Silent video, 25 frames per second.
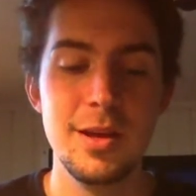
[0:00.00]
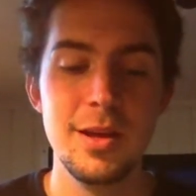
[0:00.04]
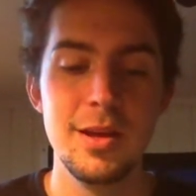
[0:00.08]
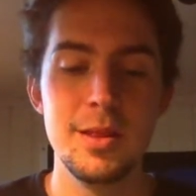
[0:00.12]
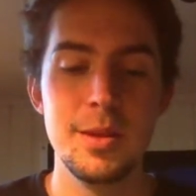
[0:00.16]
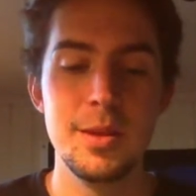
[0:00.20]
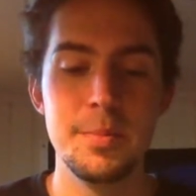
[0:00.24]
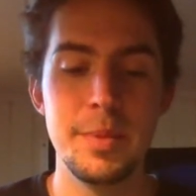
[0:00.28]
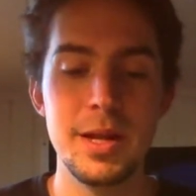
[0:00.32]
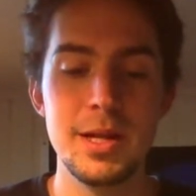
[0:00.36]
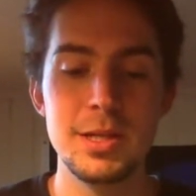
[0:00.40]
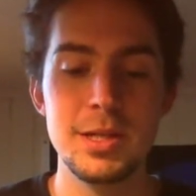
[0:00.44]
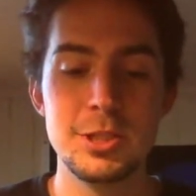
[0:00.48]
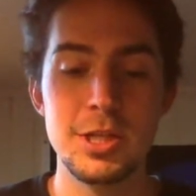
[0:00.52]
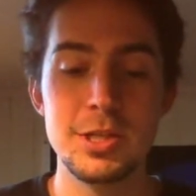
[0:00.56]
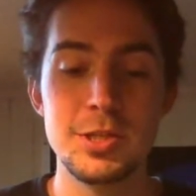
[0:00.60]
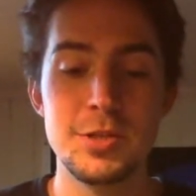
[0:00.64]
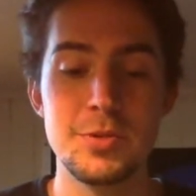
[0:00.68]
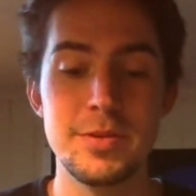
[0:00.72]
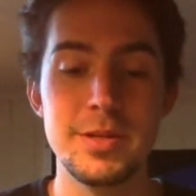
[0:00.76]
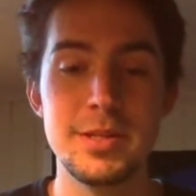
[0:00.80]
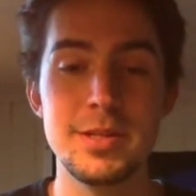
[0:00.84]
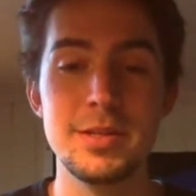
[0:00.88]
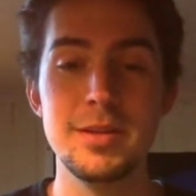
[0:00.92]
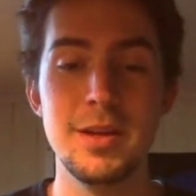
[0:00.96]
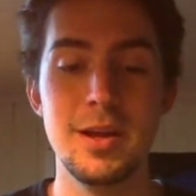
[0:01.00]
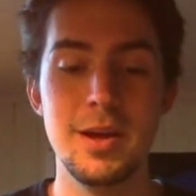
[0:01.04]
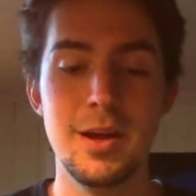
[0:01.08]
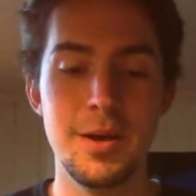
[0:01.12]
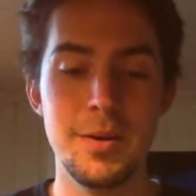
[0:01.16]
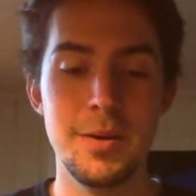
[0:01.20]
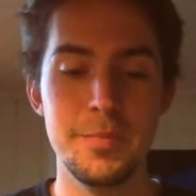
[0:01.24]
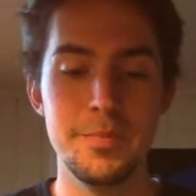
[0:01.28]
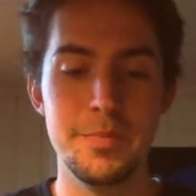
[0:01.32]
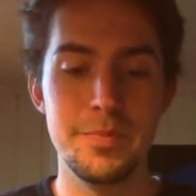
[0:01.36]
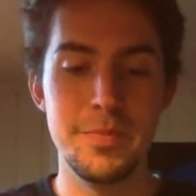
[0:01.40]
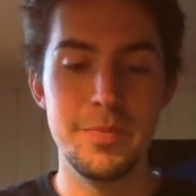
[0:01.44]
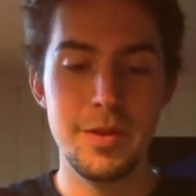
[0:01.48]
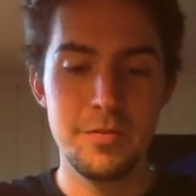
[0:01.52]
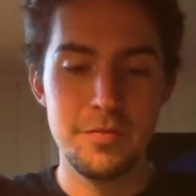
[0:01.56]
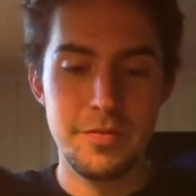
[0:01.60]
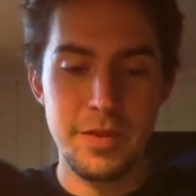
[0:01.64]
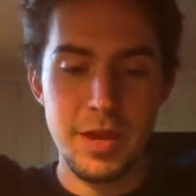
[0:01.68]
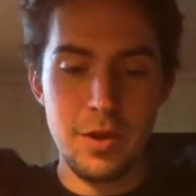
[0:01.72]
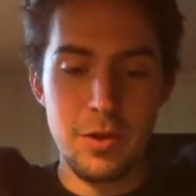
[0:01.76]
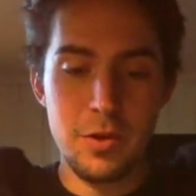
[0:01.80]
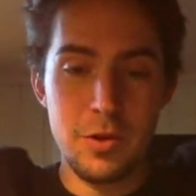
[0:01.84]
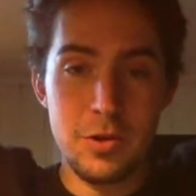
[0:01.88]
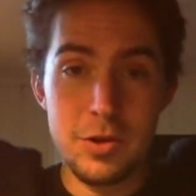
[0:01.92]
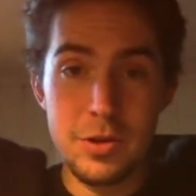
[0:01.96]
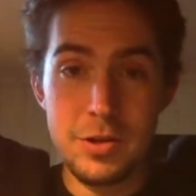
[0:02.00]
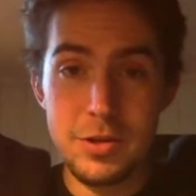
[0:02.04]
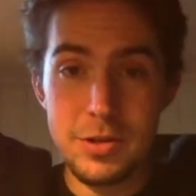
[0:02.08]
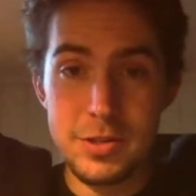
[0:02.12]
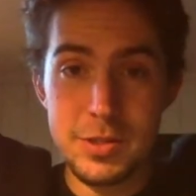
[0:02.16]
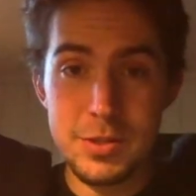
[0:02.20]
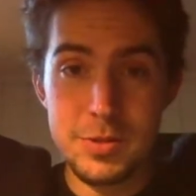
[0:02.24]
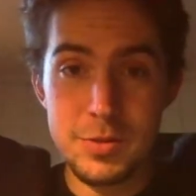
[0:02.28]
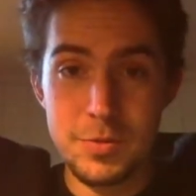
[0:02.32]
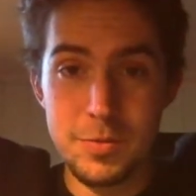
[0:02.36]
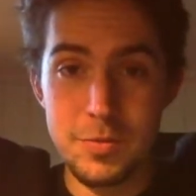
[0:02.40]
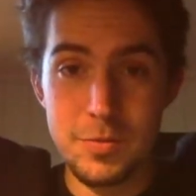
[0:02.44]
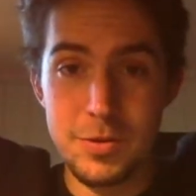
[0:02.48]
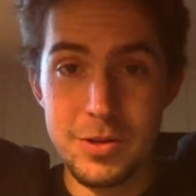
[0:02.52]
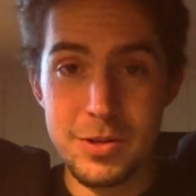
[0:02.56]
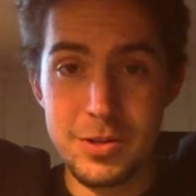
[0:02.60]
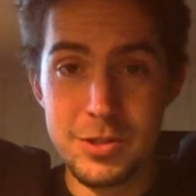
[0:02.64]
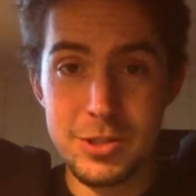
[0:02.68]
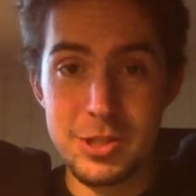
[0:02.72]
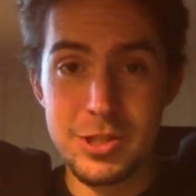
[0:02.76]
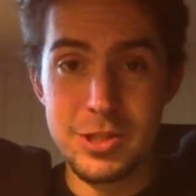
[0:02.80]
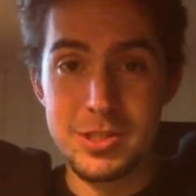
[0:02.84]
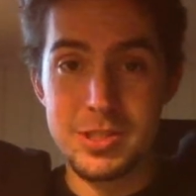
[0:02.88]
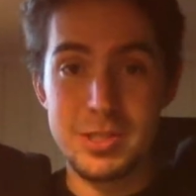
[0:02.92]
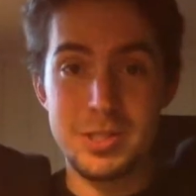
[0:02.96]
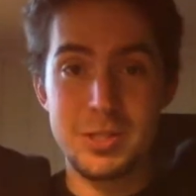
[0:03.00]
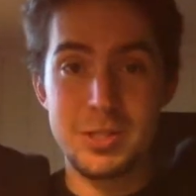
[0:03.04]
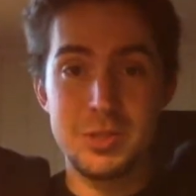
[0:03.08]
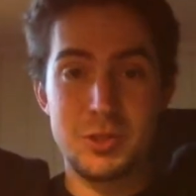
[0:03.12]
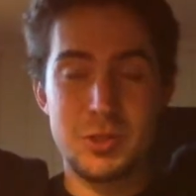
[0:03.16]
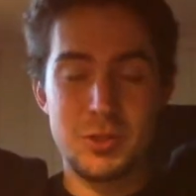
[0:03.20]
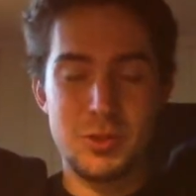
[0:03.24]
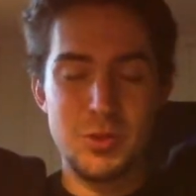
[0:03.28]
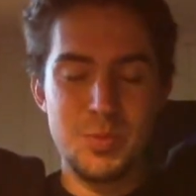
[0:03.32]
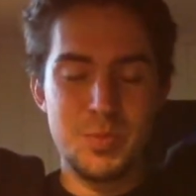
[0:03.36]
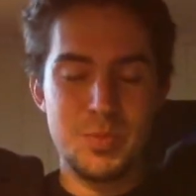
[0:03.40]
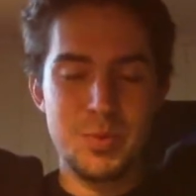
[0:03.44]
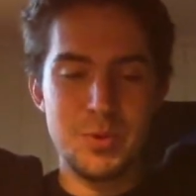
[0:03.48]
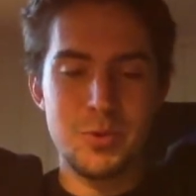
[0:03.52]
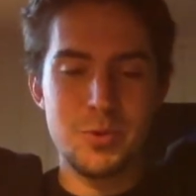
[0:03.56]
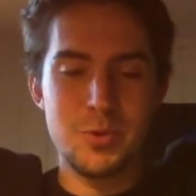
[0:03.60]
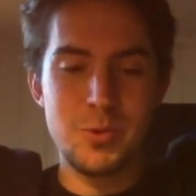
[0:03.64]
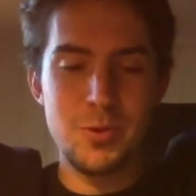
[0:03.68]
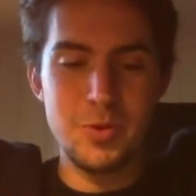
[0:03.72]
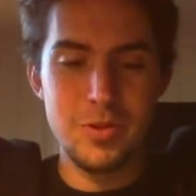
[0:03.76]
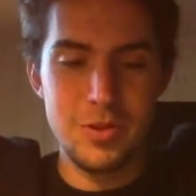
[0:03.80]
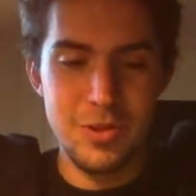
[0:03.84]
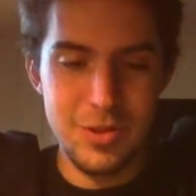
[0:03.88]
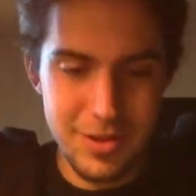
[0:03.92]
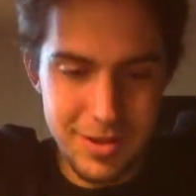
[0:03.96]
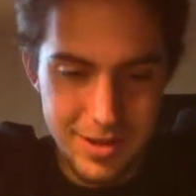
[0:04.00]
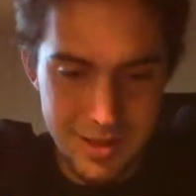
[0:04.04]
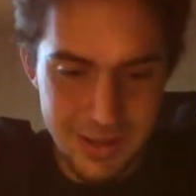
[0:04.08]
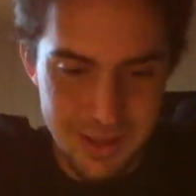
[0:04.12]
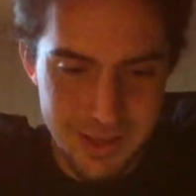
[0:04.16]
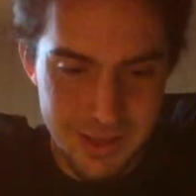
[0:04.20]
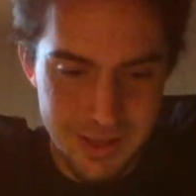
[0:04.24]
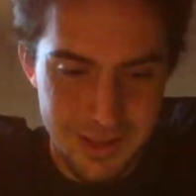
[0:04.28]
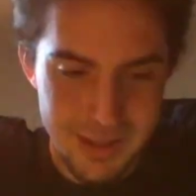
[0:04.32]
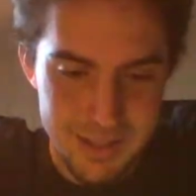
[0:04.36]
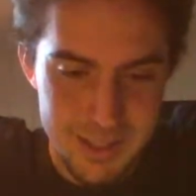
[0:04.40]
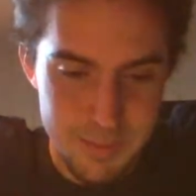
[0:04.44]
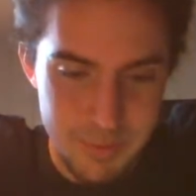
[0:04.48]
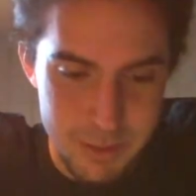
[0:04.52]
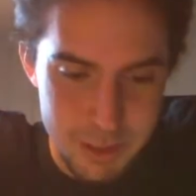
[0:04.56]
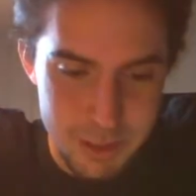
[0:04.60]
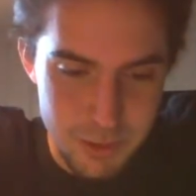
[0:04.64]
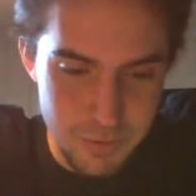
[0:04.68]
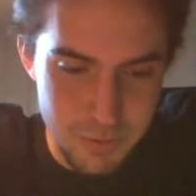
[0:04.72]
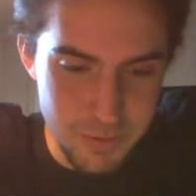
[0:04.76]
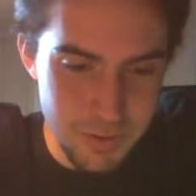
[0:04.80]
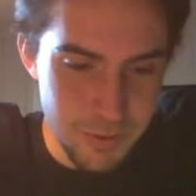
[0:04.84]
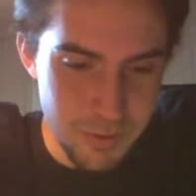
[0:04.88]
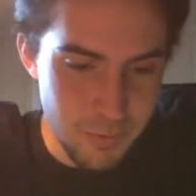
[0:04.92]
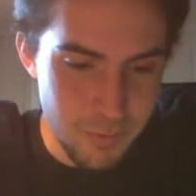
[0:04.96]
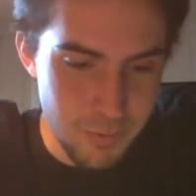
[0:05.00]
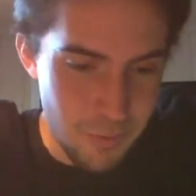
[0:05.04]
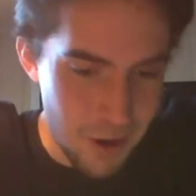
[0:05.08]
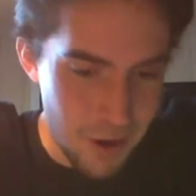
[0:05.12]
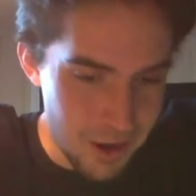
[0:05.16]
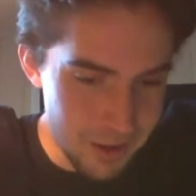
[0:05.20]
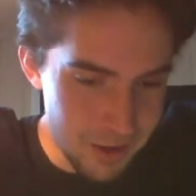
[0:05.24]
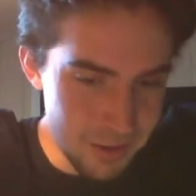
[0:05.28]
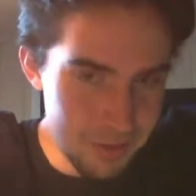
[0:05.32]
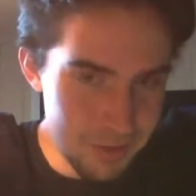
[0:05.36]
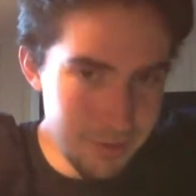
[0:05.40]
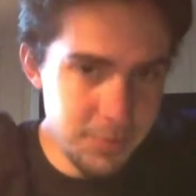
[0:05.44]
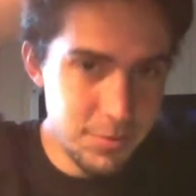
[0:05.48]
The Bene Gesserit veil hoods were just super cool looking, especially when they're walking through